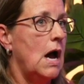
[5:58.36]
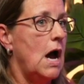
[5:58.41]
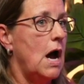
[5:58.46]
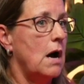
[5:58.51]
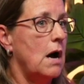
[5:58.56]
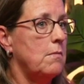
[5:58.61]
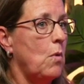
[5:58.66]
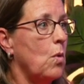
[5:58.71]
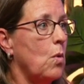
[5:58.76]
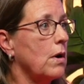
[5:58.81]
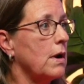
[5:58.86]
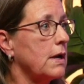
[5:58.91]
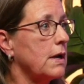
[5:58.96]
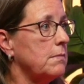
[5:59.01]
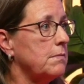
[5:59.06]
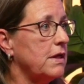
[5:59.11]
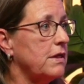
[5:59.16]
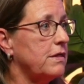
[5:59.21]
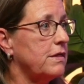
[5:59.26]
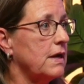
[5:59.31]
Or it
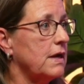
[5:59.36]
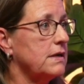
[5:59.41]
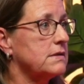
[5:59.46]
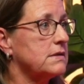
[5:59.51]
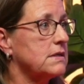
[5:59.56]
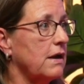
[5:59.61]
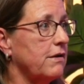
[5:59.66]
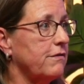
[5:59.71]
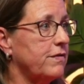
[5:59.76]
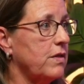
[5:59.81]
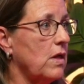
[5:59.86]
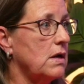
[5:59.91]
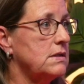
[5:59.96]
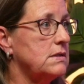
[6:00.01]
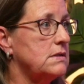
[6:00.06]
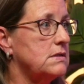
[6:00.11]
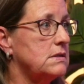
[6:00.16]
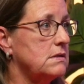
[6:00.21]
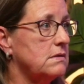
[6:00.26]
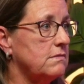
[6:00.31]
can be things like
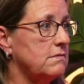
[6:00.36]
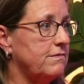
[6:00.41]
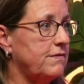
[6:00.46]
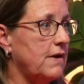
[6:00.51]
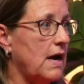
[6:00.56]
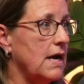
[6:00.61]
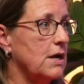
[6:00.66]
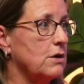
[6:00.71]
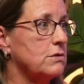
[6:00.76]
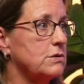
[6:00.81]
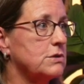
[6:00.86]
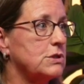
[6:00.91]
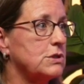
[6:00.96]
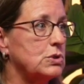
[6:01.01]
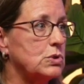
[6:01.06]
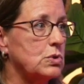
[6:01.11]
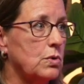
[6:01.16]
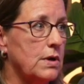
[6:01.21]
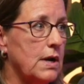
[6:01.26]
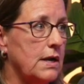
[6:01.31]
floods and fires and
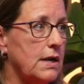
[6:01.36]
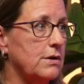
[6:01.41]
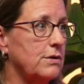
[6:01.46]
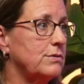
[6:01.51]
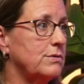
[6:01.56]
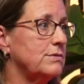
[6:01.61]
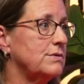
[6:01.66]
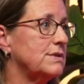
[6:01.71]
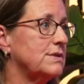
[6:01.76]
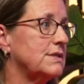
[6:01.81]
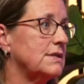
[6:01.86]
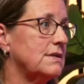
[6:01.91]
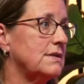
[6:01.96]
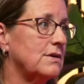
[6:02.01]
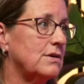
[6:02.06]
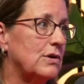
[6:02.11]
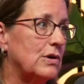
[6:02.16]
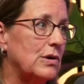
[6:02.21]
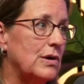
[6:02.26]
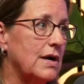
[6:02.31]
tornadoes
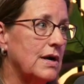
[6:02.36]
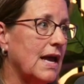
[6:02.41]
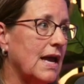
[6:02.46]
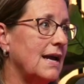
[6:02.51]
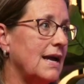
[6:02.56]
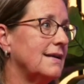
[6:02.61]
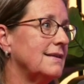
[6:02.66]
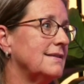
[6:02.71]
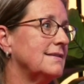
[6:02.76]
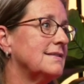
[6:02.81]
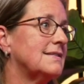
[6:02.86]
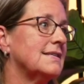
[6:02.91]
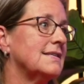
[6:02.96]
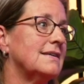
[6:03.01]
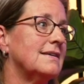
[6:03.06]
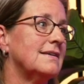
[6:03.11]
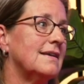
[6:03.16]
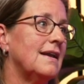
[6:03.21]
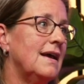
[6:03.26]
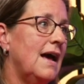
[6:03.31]
and hurricanes
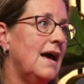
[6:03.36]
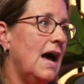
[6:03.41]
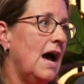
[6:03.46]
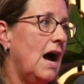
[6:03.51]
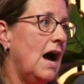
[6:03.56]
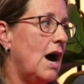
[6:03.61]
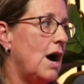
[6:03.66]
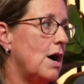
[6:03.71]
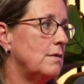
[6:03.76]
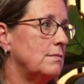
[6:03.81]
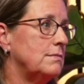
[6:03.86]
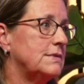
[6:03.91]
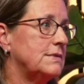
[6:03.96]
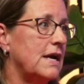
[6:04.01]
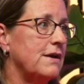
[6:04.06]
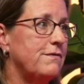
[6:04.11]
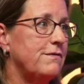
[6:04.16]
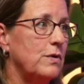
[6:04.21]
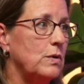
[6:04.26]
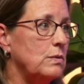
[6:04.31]
and
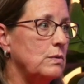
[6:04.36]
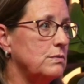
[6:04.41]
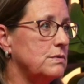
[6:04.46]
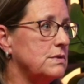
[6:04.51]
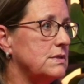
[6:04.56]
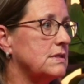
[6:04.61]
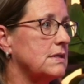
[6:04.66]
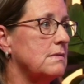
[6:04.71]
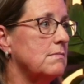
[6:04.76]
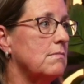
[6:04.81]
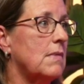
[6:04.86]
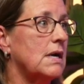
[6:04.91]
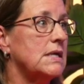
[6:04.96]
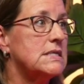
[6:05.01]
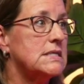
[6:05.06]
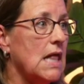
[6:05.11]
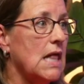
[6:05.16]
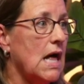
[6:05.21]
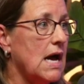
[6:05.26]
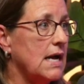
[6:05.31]
typhoons and
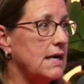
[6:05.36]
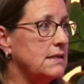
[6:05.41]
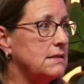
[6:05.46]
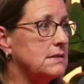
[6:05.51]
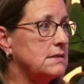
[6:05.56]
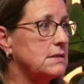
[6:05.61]
mudslides and